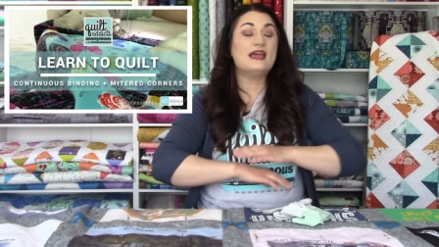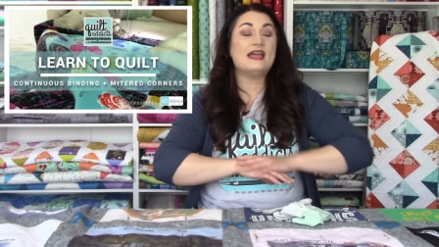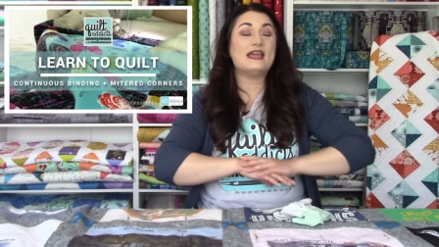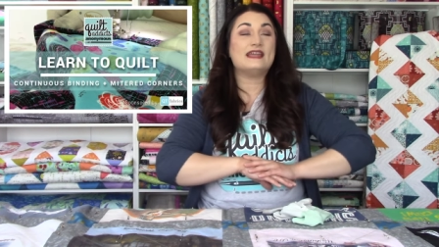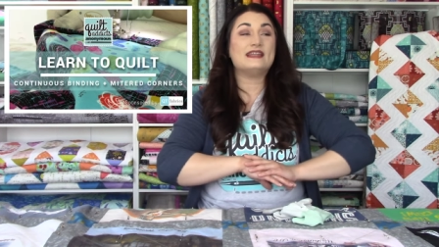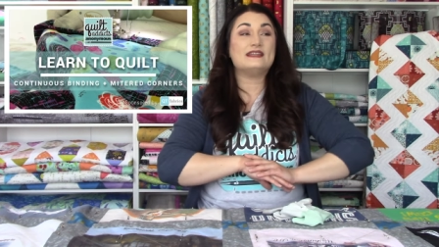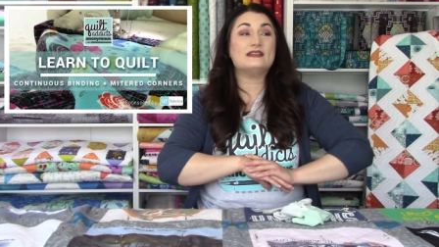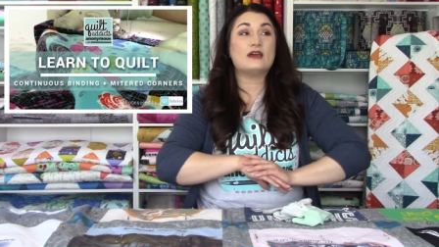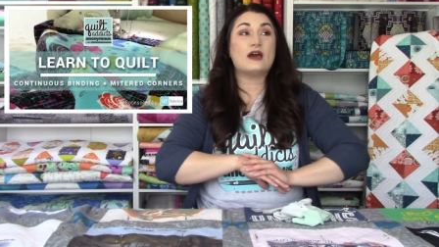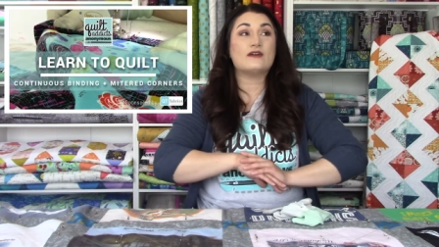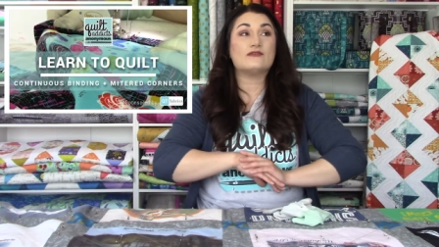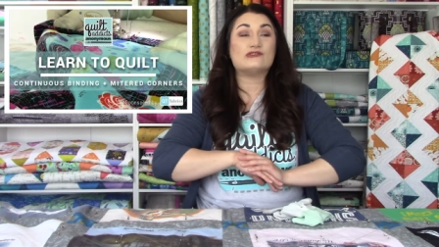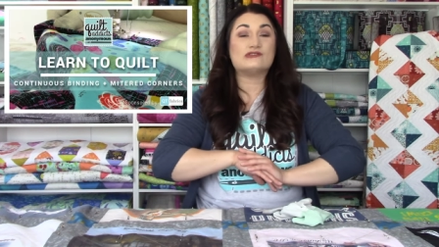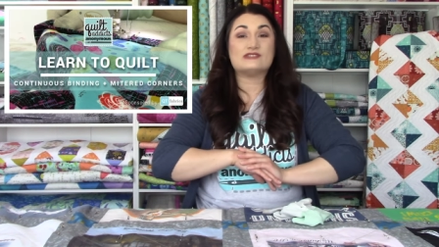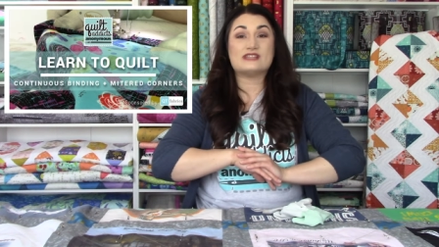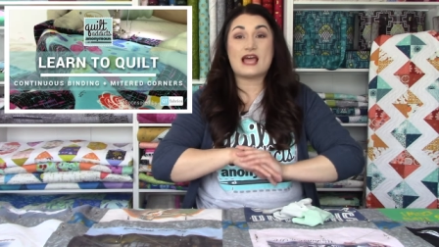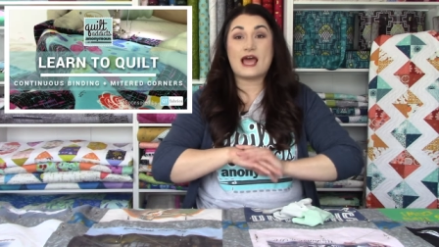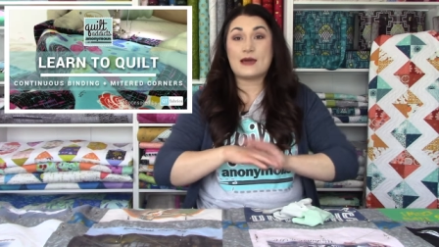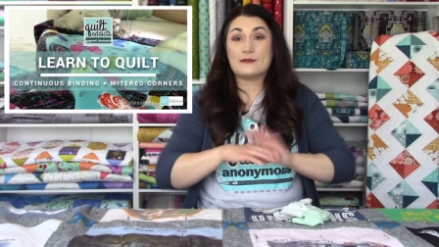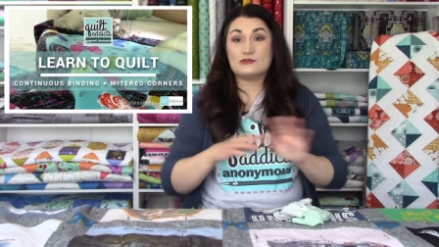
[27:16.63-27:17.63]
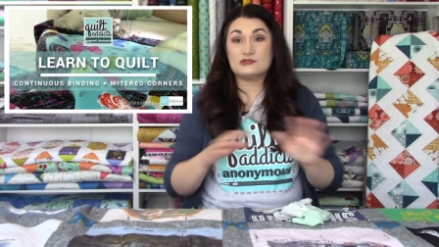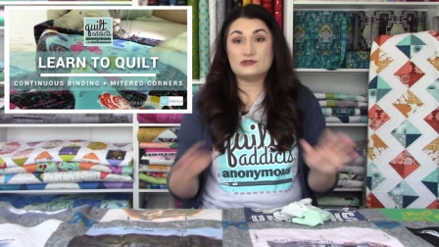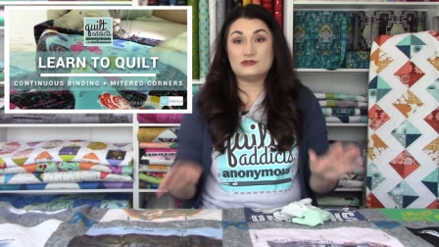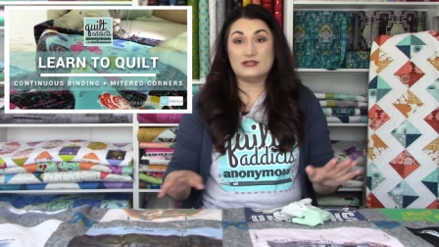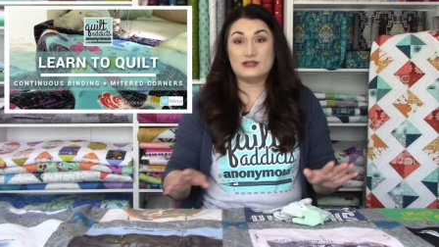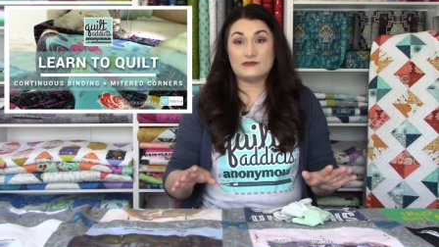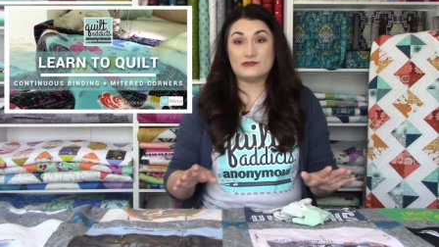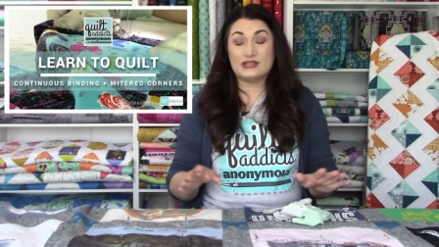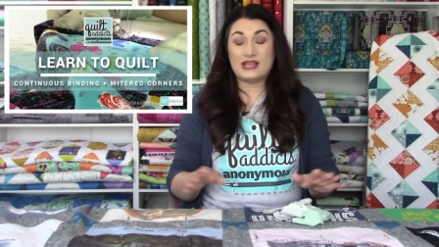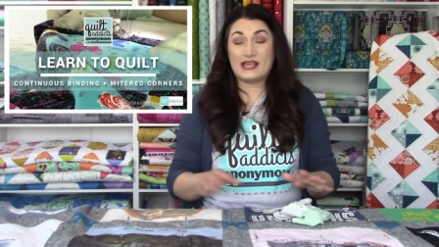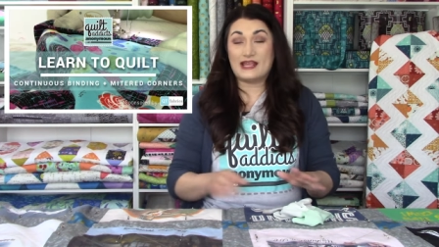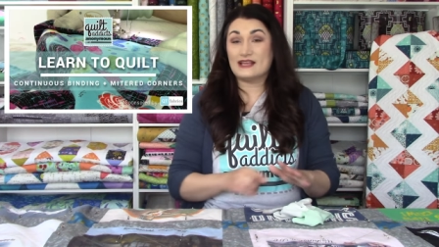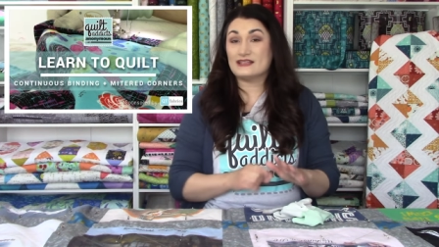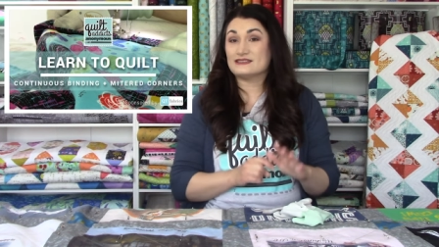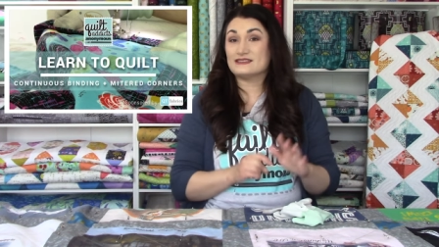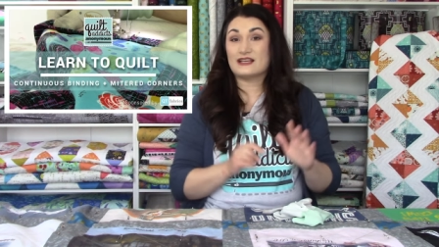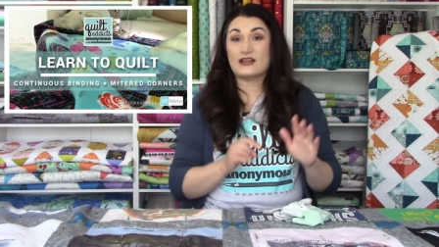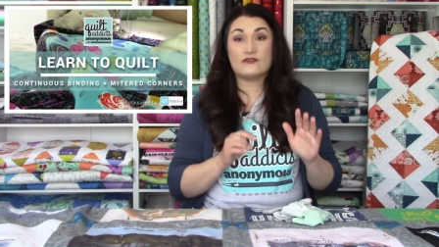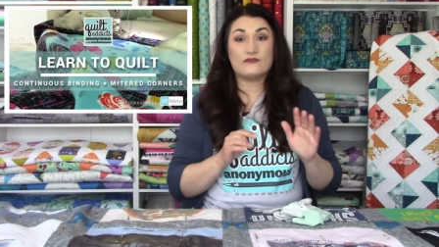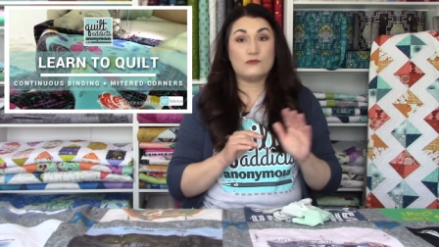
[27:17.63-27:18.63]
It covers absolutely everything.
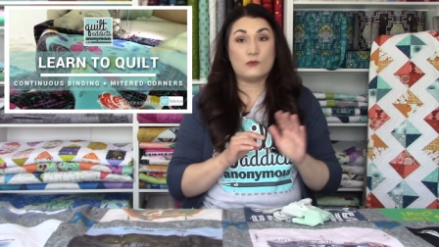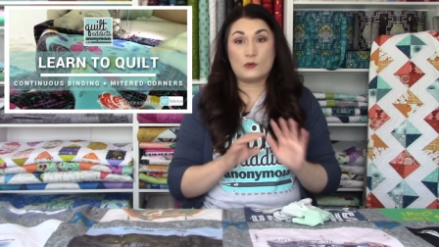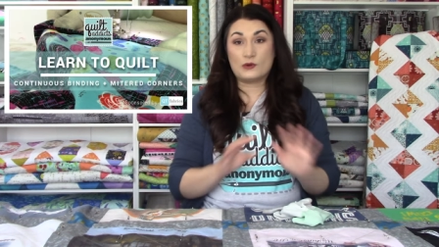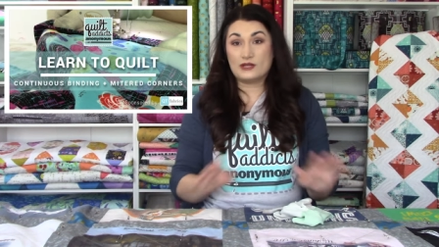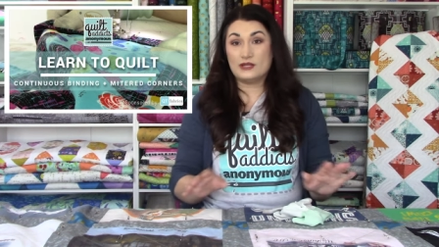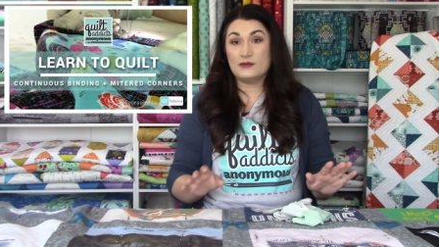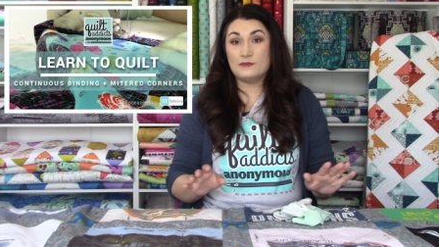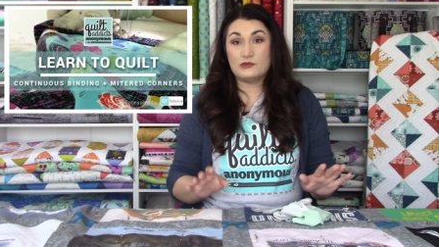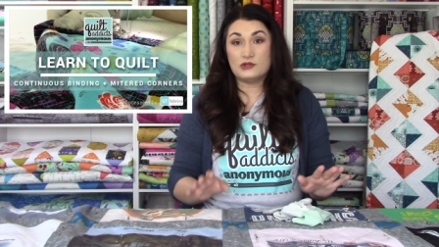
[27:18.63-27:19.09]
It's like a 40